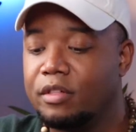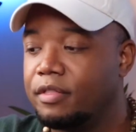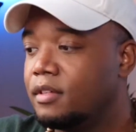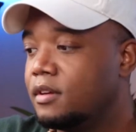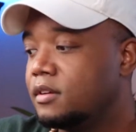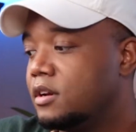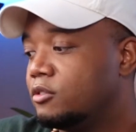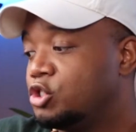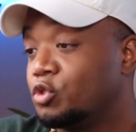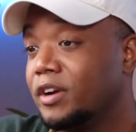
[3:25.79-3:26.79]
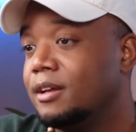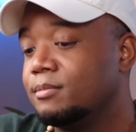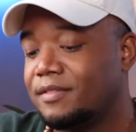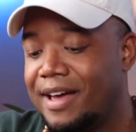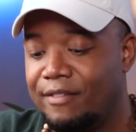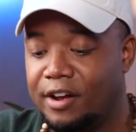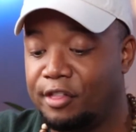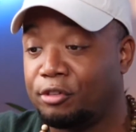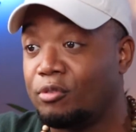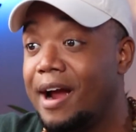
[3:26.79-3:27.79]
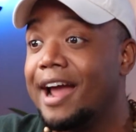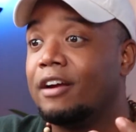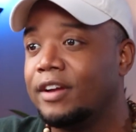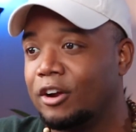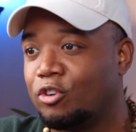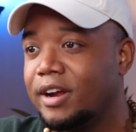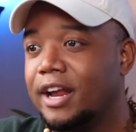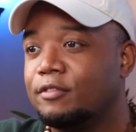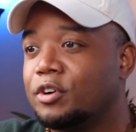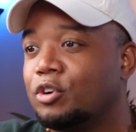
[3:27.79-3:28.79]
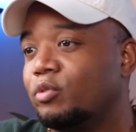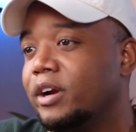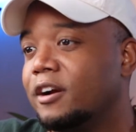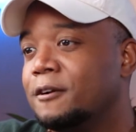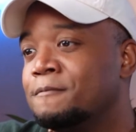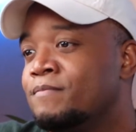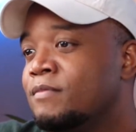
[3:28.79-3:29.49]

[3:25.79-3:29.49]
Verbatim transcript: with, you know, dreams of having a thriving creative career.